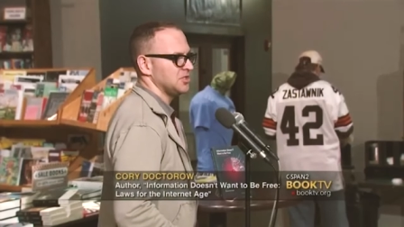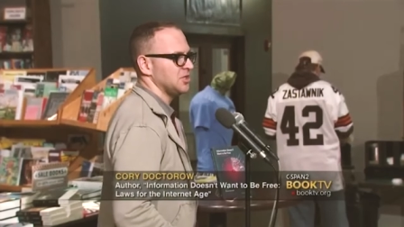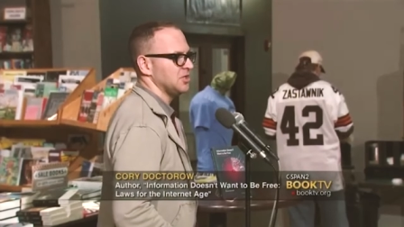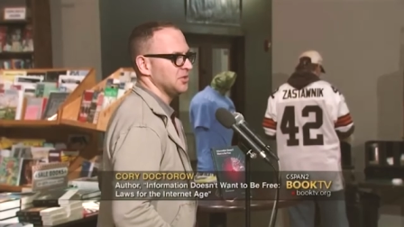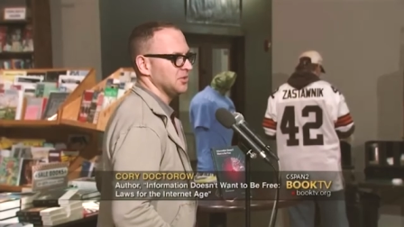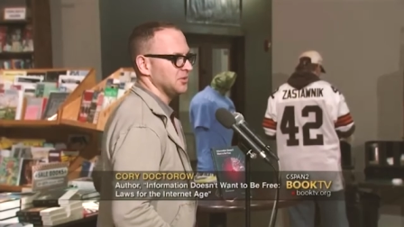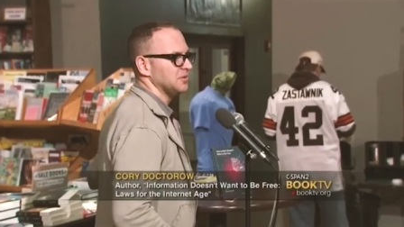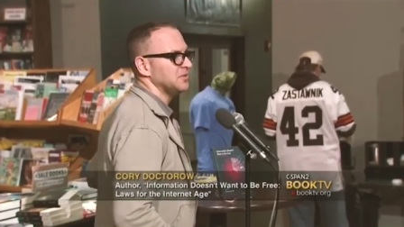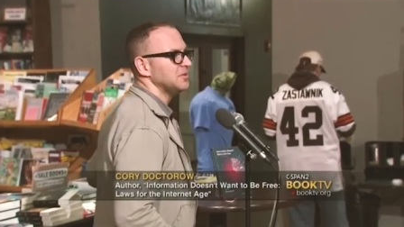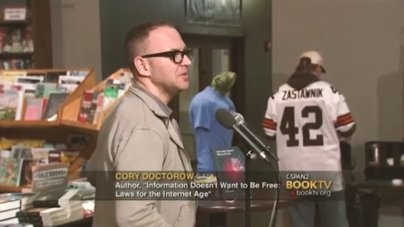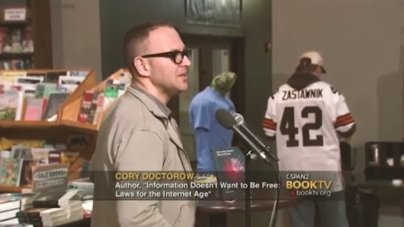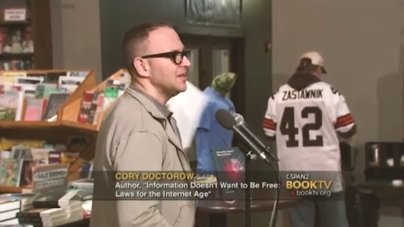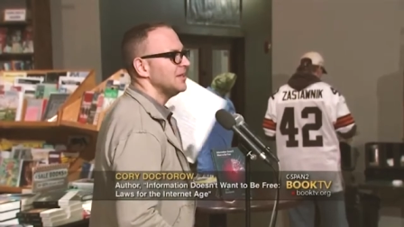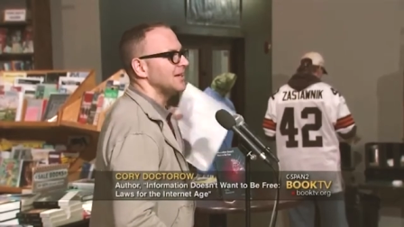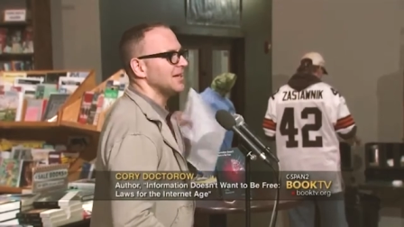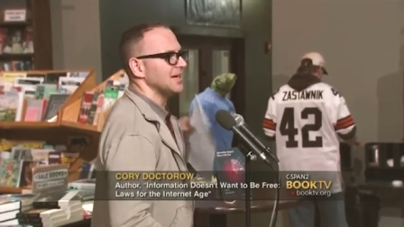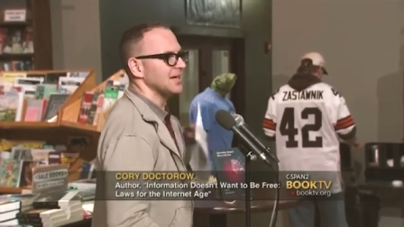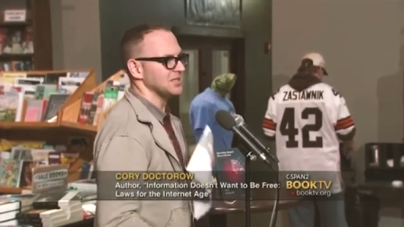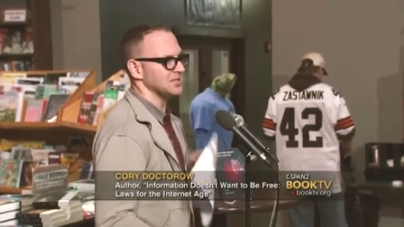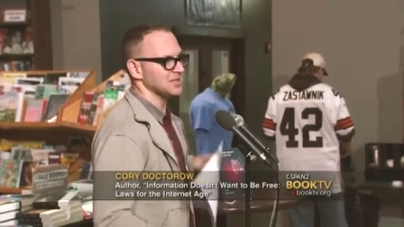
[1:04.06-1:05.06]
do.
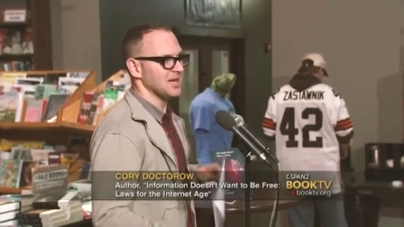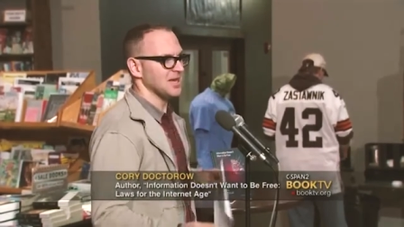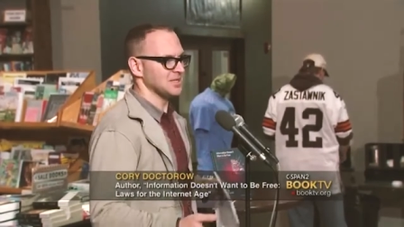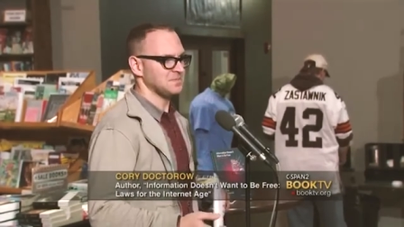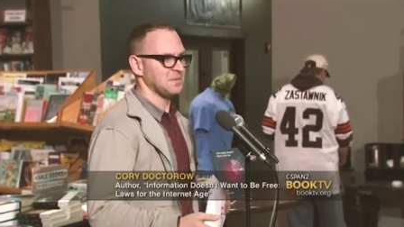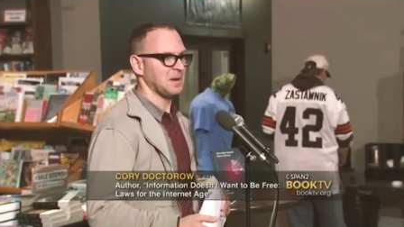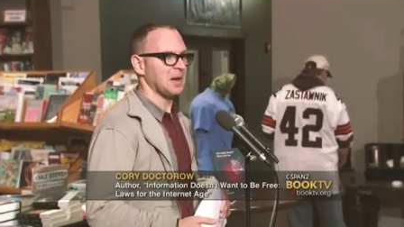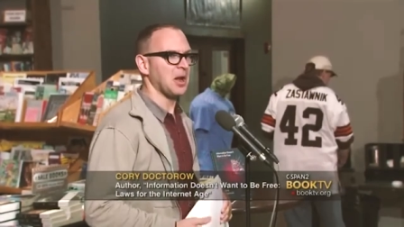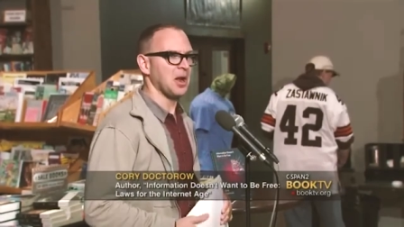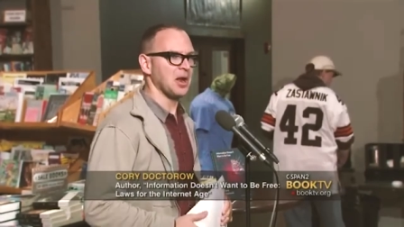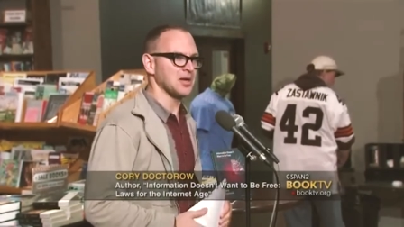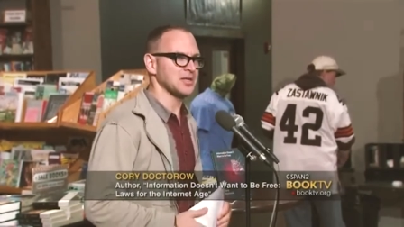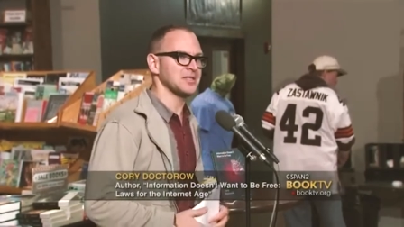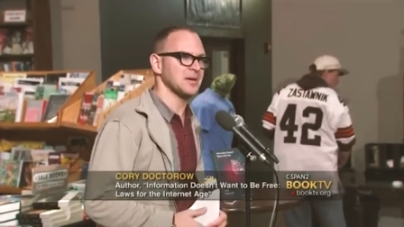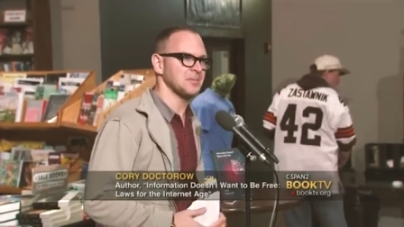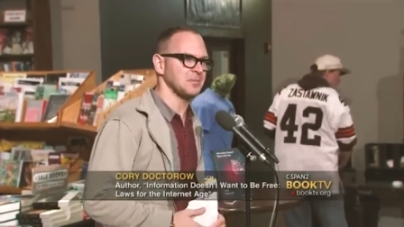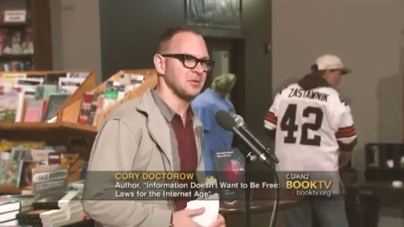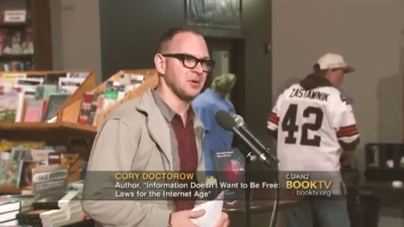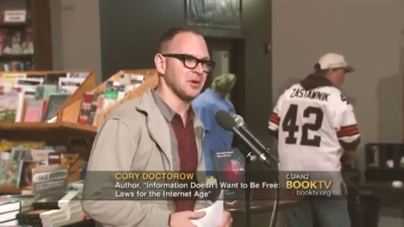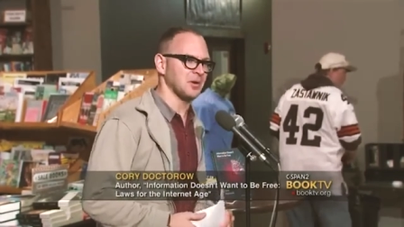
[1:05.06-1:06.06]
I, I spent a lot of
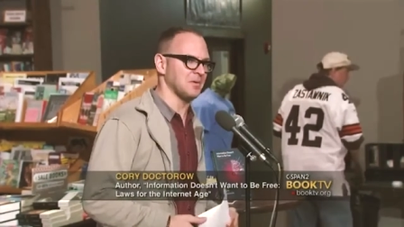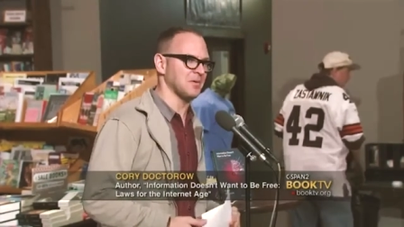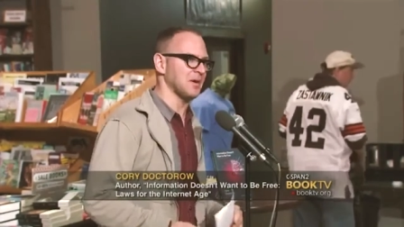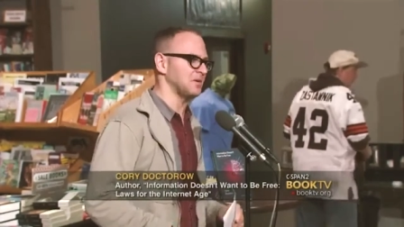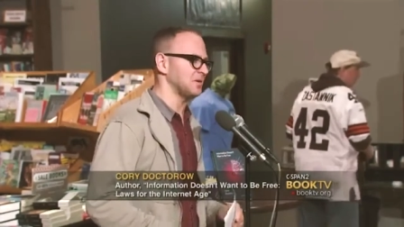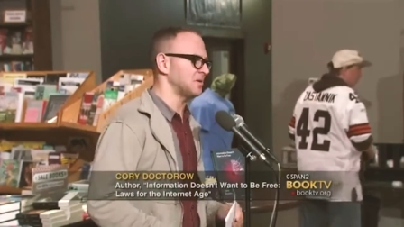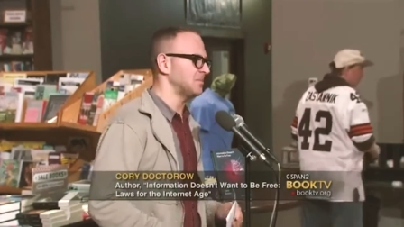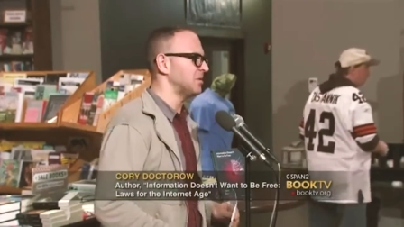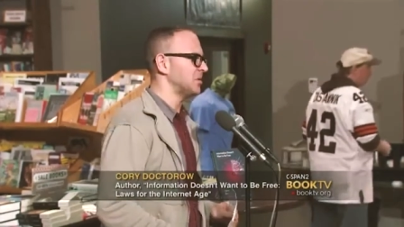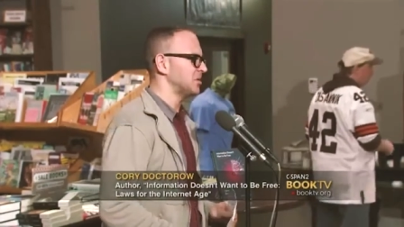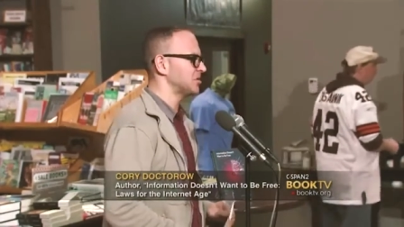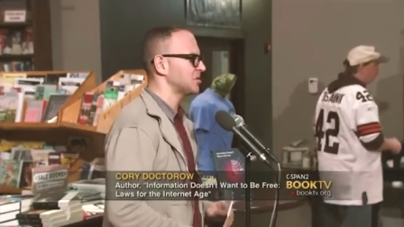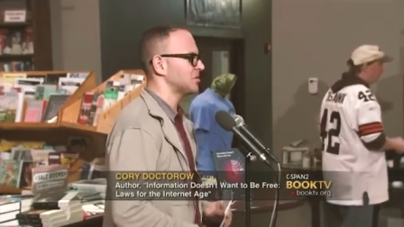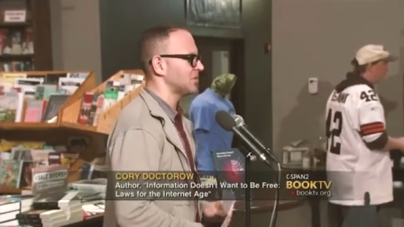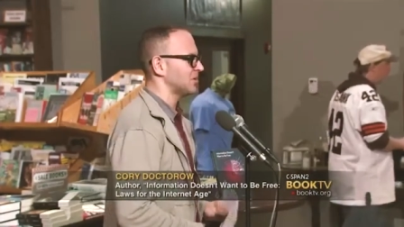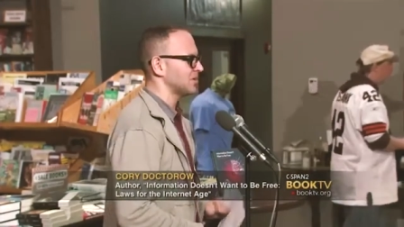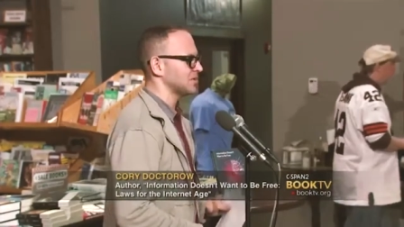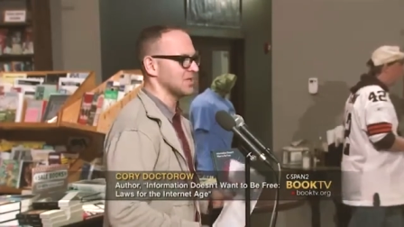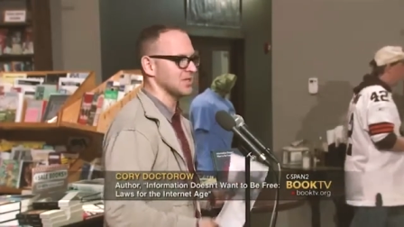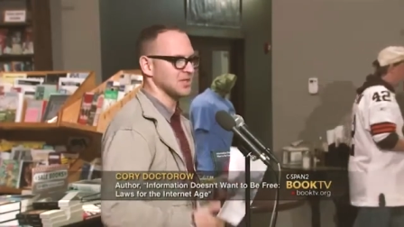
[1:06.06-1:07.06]
time going around to
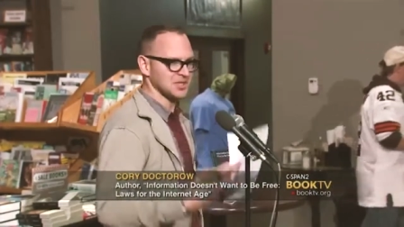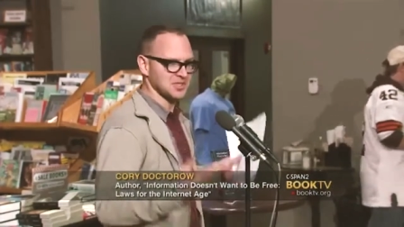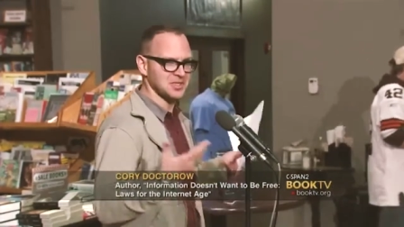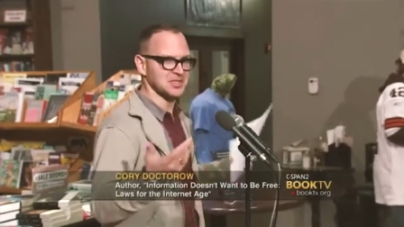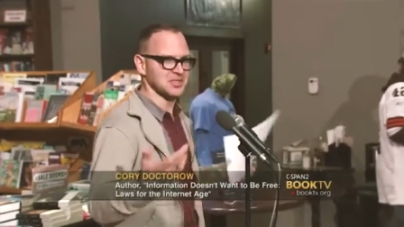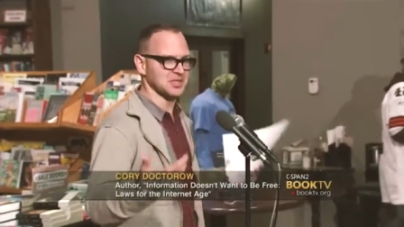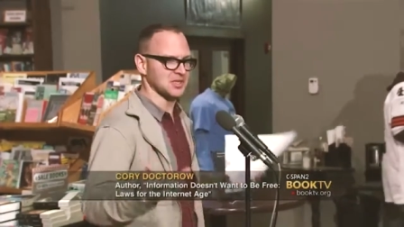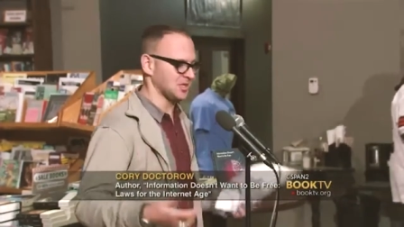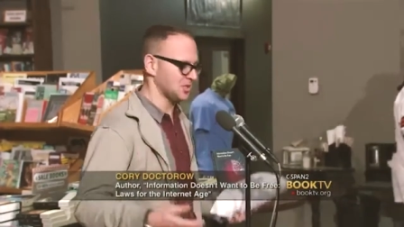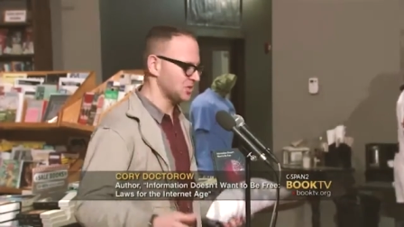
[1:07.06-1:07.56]
bookstores, and this is an